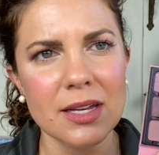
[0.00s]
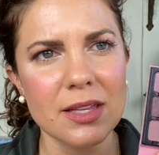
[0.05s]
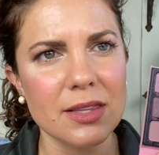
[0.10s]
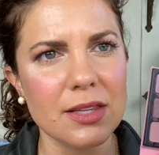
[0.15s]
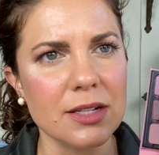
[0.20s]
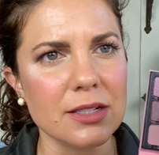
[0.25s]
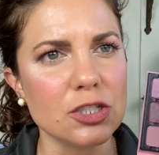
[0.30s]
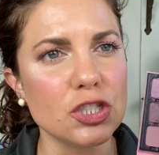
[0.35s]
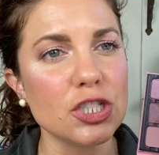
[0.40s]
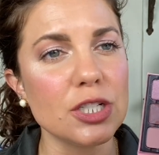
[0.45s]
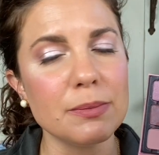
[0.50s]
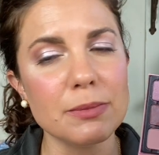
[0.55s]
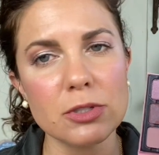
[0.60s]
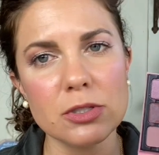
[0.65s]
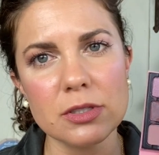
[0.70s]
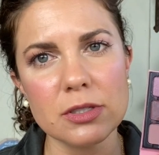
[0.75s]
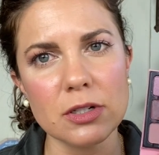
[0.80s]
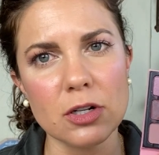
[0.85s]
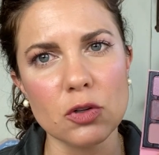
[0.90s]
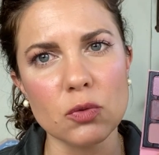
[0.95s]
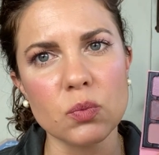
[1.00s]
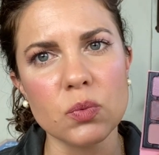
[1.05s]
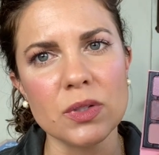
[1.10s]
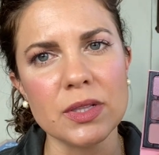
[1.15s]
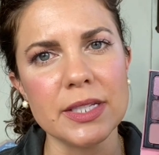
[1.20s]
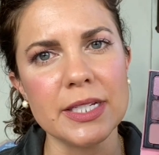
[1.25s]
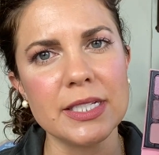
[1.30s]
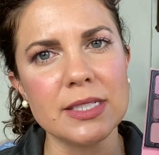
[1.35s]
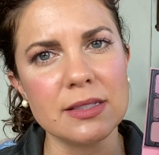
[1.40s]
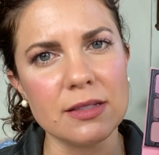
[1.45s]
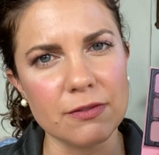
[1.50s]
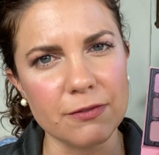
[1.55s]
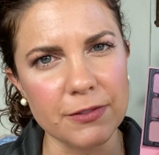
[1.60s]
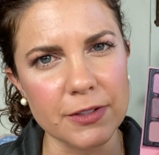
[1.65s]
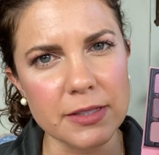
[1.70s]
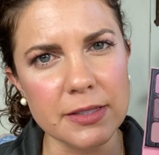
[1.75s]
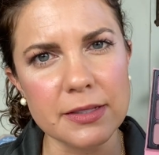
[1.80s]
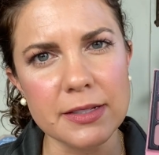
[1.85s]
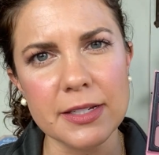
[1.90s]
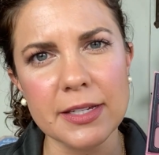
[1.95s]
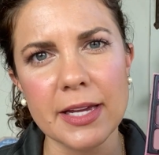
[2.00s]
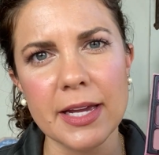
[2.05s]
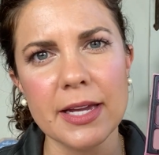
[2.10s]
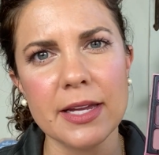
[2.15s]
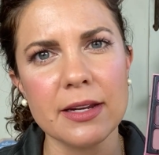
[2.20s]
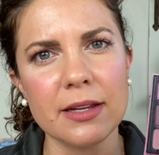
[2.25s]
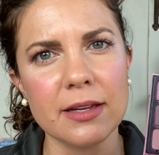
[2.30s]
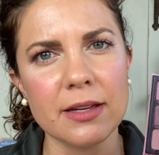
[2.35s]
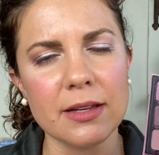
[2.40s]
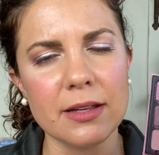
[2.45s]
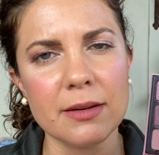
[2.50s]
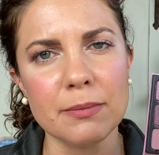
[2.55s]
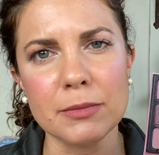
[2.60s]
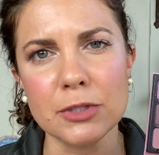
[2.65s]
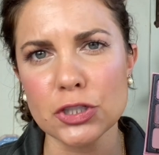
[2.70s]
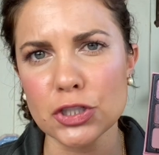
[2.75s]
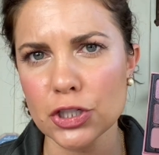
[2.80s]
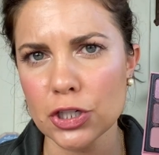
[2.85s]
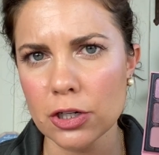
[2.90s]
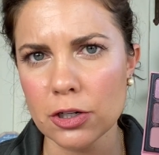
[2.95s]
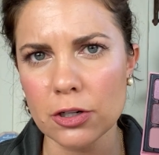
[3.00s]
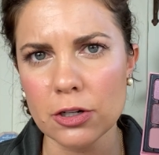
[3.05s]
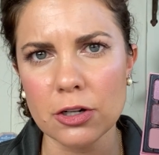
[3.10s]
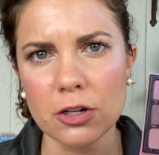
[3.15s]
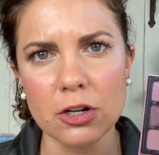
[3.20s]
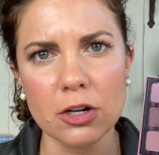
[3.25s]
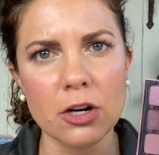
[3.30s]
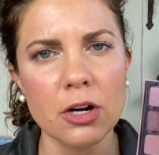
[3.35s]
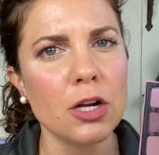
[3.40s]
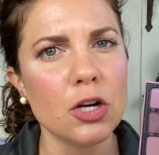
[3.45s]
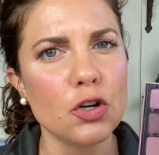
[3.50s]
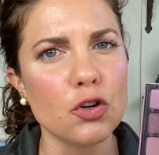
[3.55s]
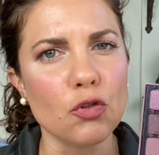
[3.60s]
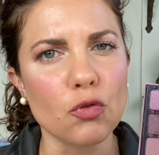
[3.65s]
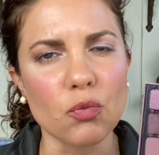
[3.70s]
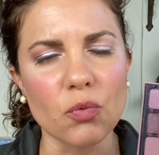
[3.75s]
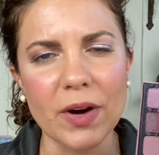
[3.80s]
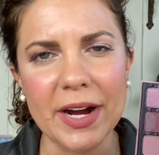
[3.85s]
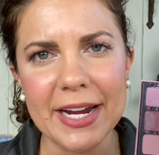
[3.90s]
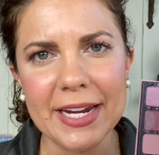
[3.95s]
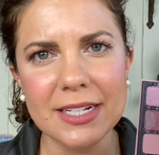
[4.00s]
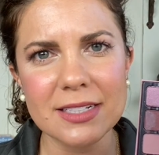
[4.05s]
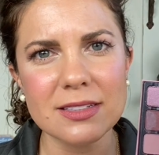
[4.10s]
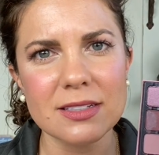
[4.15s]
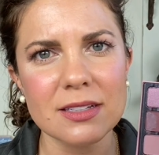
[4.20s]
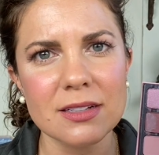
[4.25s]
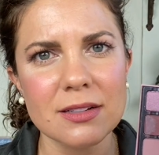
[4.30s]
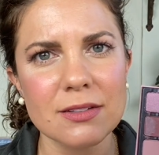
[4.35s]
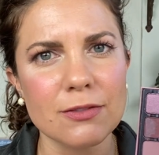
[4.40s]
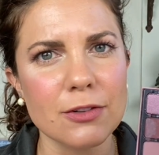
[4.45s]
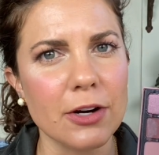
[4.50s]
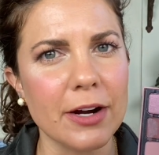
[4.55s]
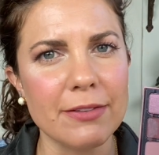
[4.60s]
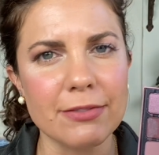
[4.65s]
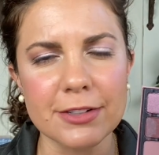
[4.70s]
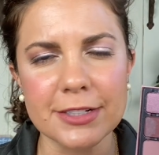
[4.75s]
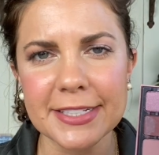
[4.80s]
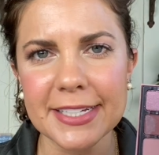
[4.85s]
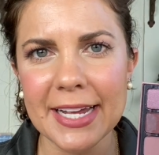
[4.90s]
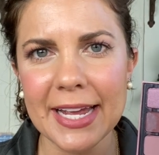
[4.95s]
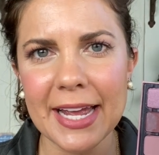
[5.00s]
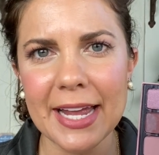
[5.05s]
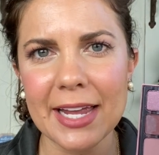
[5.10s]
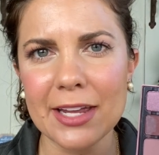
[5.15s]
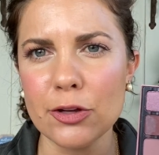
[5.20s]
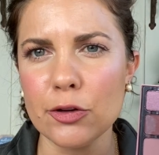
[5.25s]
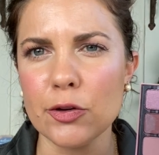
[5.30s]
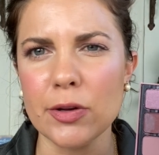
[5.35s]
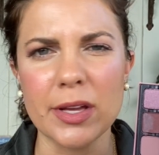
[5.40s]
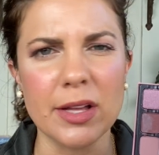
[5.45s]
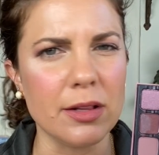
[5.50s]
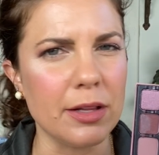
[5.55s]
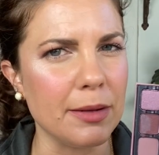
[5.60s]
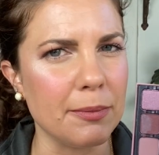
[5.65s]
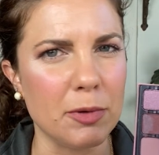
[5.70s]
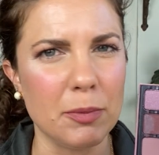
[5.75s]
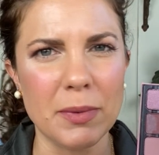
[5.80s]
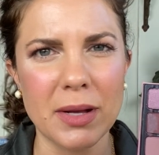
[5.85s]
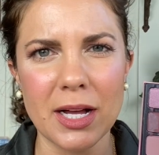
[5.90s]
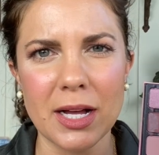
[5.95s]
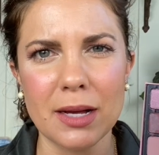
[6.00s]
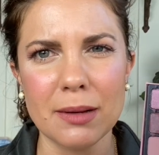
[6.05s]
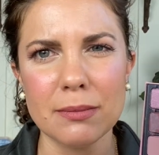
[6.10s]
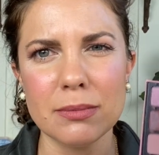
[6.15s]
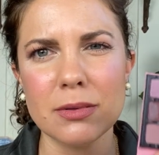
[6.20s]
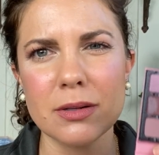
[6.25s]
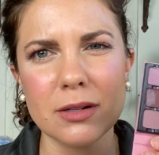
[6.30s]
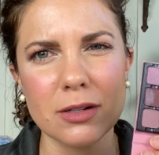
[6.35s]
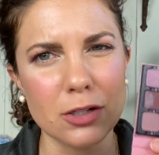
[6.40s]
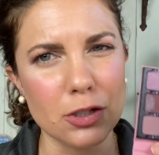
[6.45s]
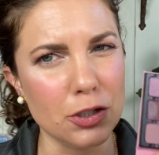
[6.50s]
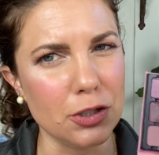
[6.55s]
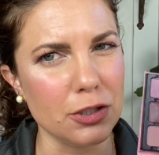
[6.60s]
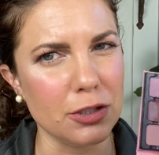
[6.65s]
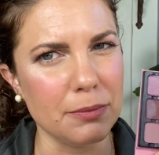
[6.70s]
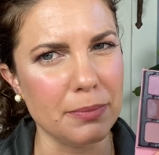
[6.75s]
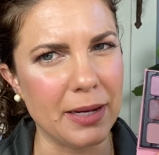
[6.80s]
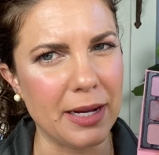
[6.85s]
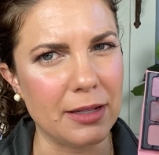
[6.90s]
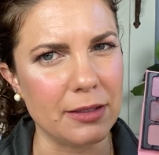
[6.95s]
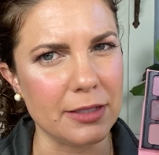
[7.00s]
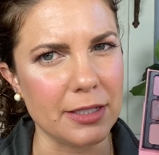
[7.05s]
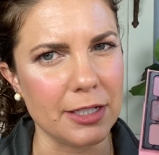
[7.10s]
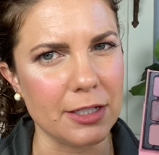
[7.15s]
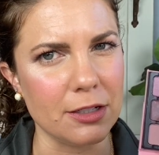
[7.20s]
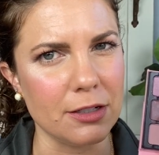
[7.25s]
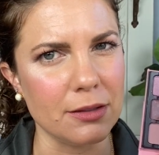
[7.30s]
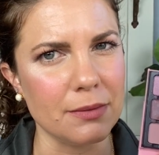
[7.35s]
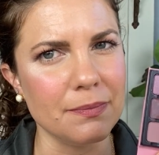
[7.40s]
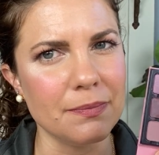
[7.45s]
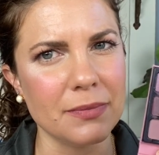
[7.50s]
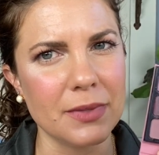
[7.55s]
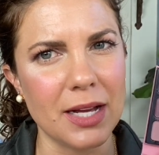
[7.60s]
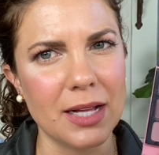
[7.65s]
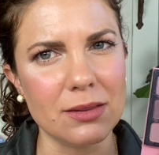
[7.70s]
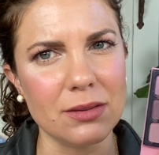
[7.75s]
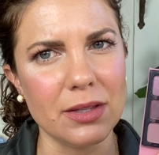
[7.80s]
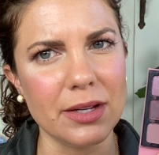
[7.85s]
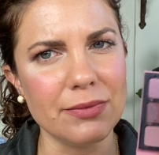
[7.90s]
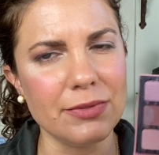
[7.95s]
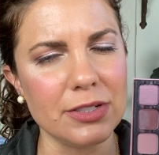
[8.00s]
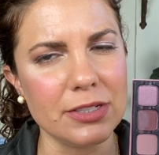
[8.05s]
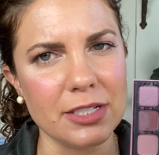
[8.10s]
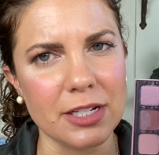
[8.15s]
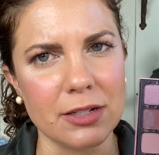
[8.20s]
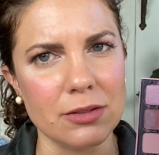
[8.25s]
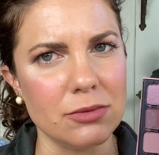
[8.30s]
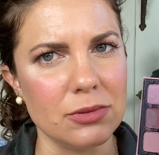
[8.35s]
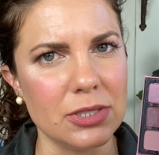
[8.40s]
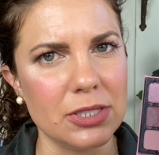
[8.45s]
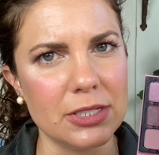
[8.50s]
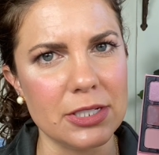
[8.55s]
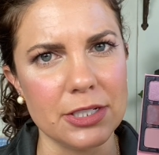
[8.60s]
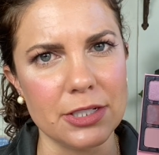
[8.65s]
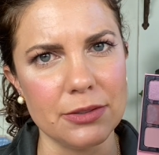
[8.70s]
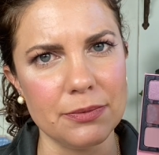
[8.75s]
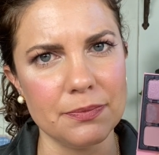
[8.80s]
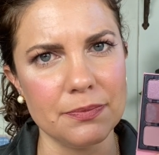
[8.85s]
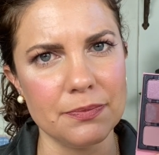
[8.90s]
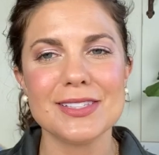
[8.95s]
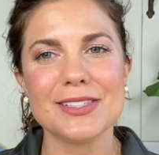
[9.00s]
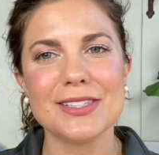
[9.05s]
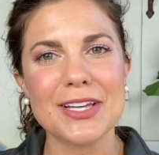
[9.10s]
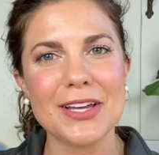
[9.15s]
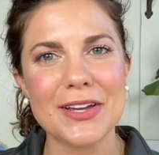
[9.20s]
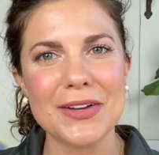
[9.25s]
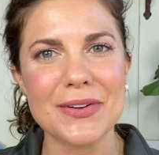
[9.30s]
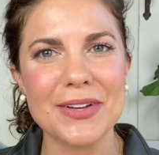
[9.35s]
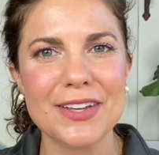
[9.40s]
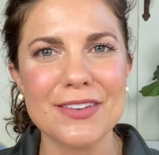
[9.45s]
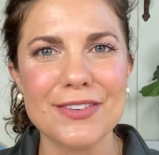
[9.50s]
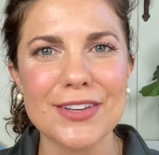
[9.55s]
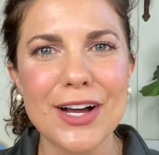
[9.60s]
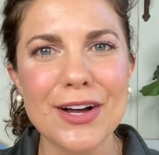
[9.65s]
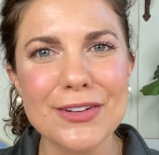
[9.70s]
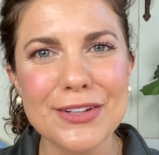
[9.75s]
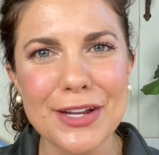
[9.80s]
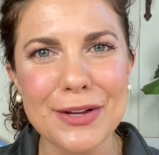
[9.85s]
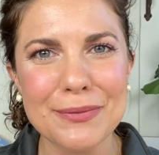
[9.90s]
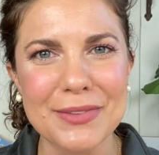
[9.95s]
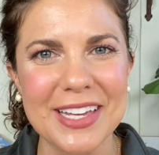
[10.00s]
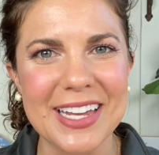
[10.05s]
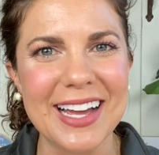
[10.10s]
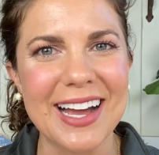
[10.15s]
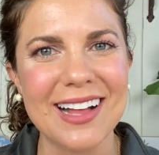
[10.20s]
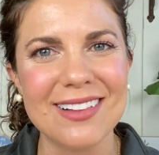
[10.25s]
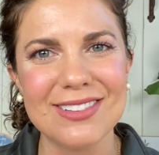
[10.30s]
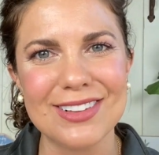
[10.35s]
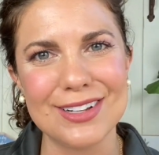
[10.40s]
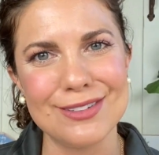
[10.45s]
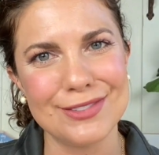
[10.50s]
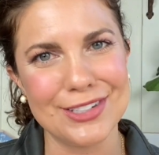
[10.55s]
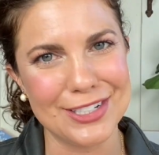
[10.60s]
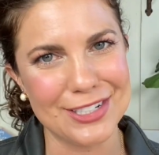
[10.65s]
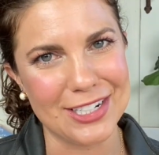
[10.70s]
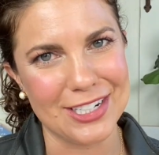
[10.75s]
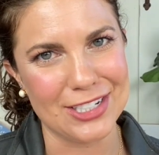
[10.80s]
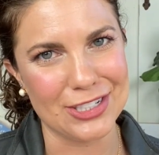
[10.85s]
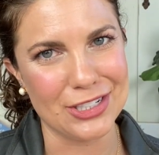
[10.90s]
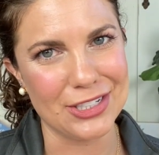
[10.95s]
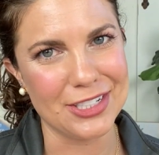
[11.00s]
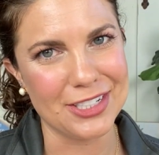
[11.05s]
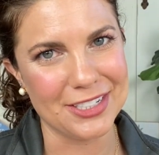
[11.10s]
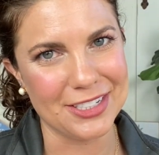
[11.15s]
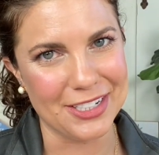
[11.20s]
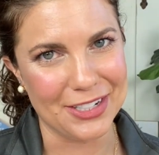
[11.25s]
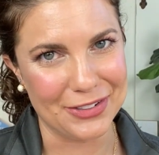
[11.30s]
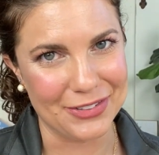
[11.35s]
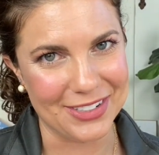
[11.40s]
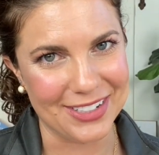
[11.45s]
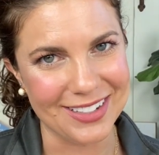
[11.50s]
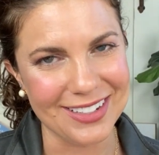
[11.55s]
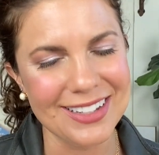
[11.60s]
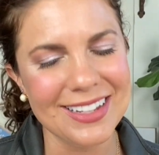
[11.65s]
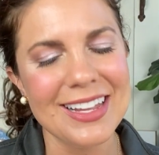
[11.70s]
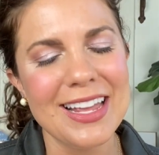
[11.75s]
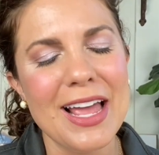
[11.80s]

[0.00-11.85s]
The shimmers are really sophisticated, mature, great for every day. You can glam them up. Good palette here. I love the tones too. So if y'all know me, I love Natasha Denona.